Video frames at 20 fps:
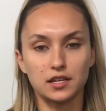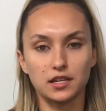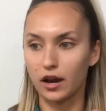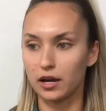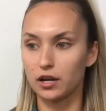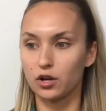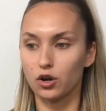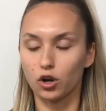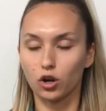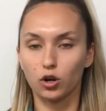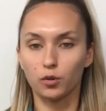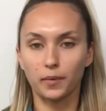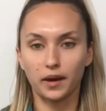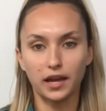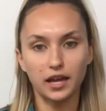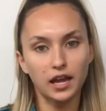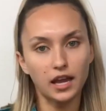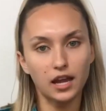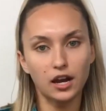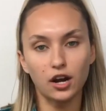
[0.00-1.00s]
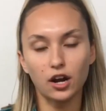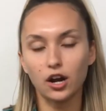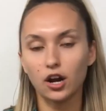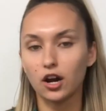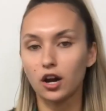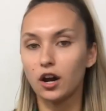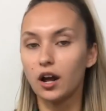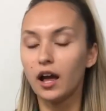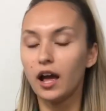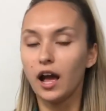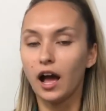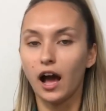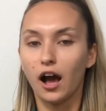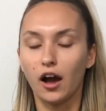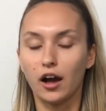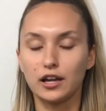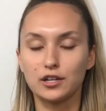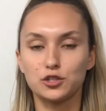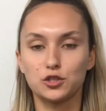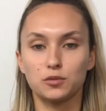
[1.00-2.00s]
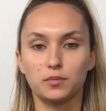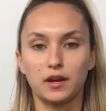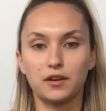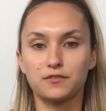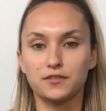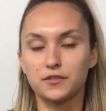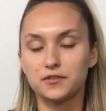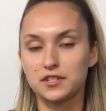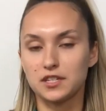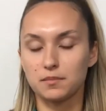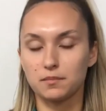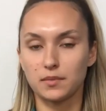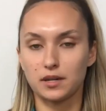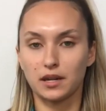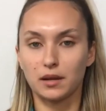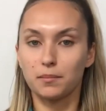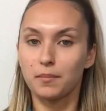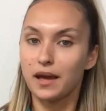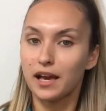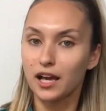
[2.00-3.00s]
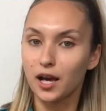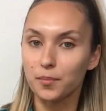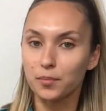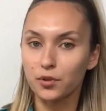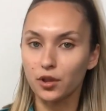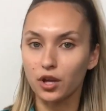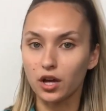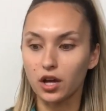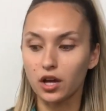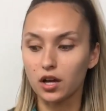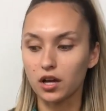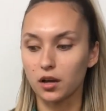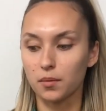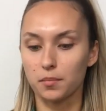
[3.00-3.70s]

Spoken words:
I curl my hair, how I do my 15-minute makeup look,